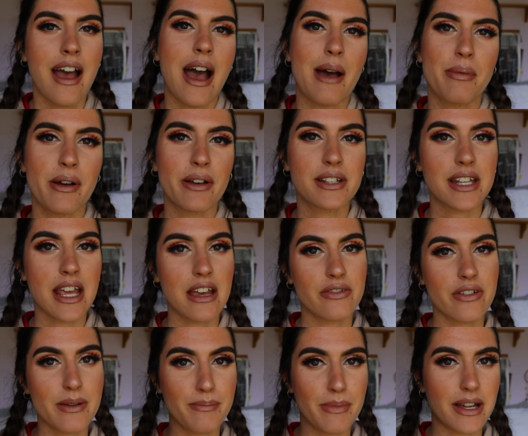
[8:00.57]
I post
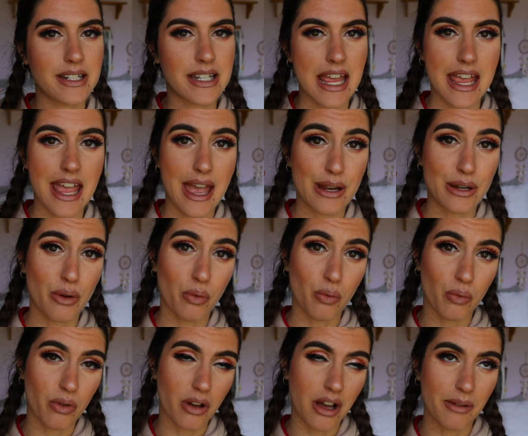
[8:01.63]
every Monday and,
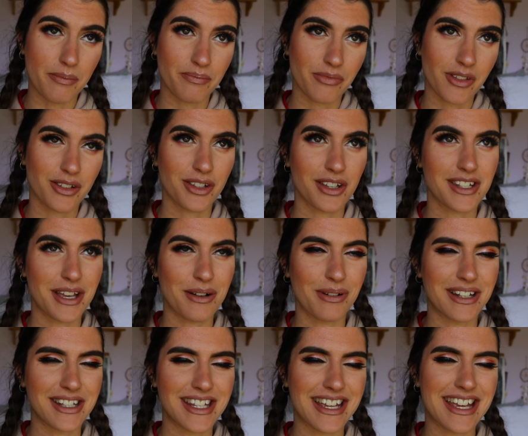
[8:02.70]
um, I was going to say
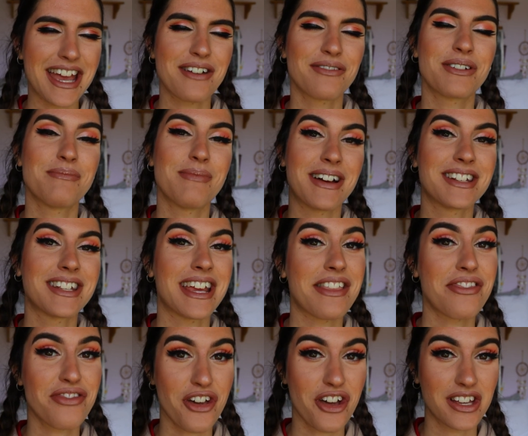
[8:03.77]
Wednesday, every Monday
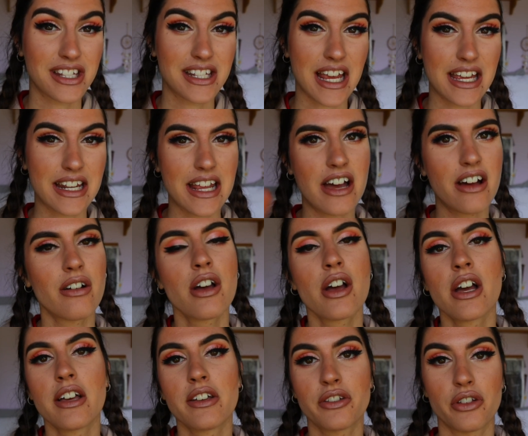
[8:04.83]
and Thursday now.
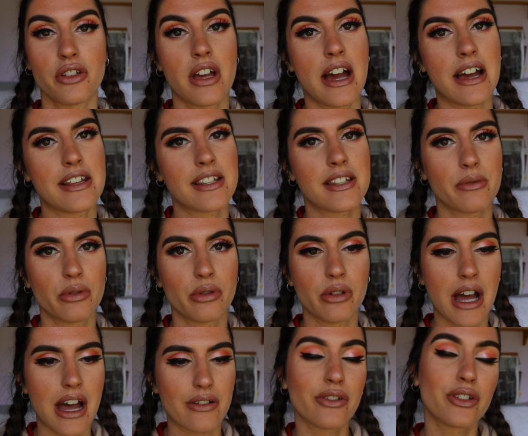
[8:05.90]
So you guys will
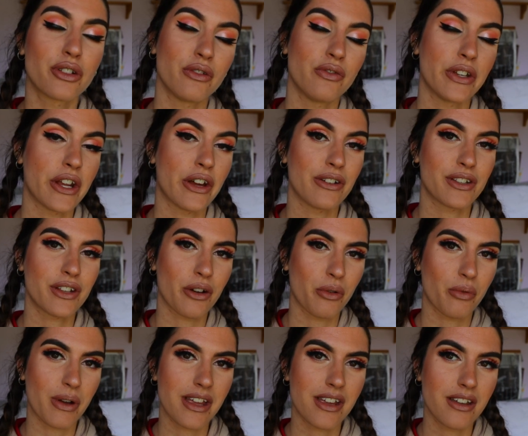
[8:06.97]
have two videos a
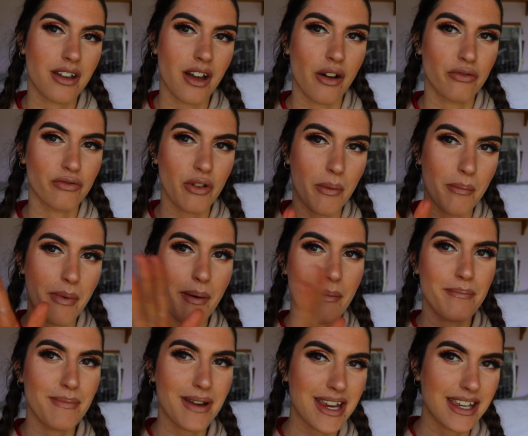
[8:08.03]
week from
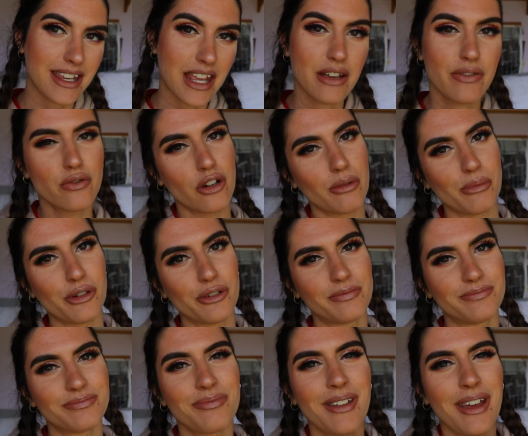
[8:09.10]
me, if not more.
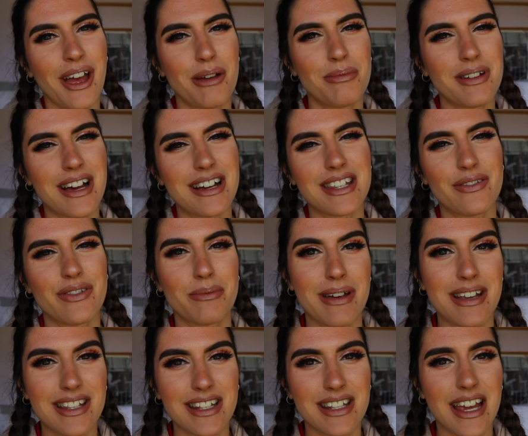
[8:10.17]
I hope you guys have an
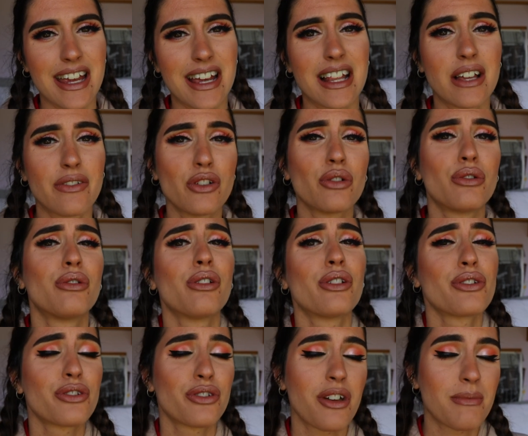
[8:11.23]
amazing day. I love you all
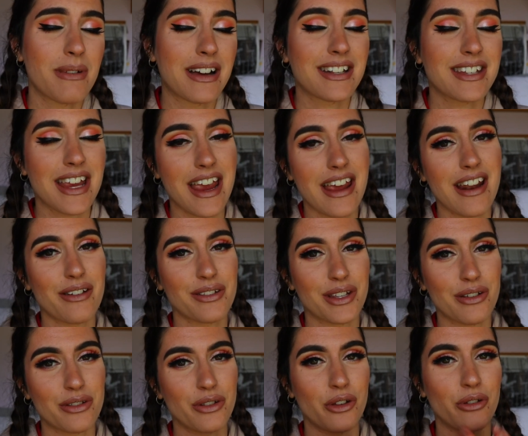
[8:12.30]
so much and I'll
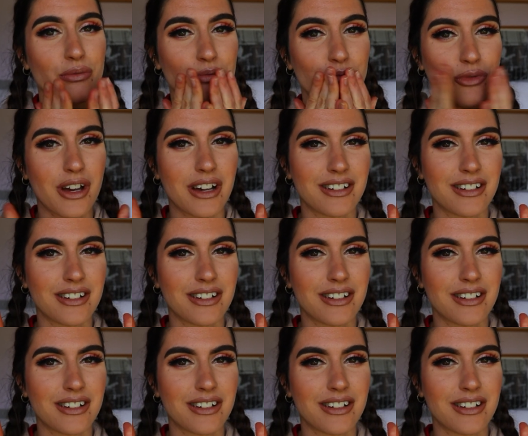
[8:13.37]
see you soon.